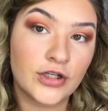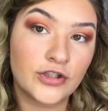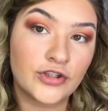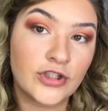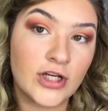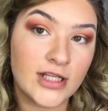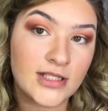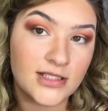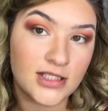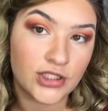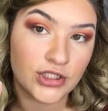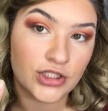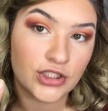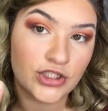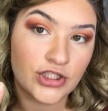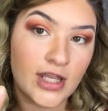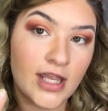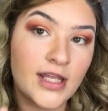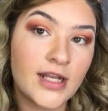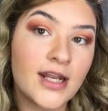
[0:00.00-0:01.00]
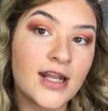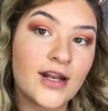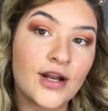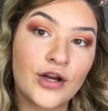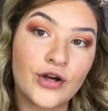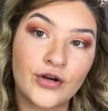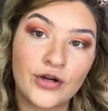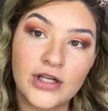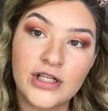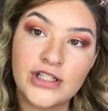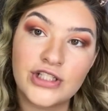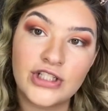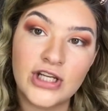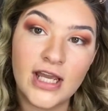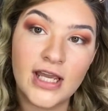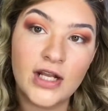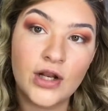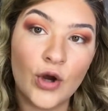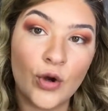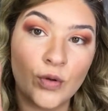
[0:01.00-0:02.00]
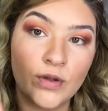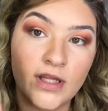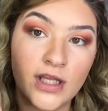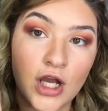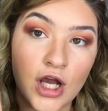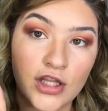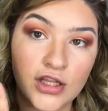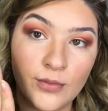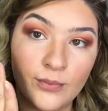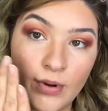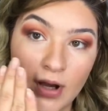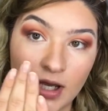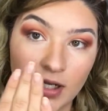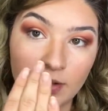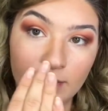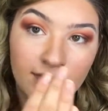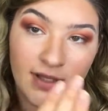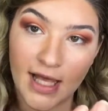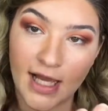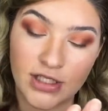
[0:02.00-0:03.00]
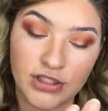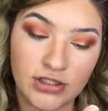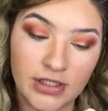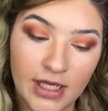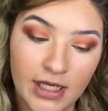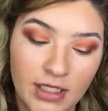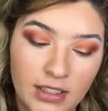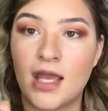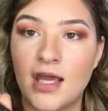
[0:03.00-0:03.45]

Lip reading: transition shade and our crease shade, only on the bottom lash line.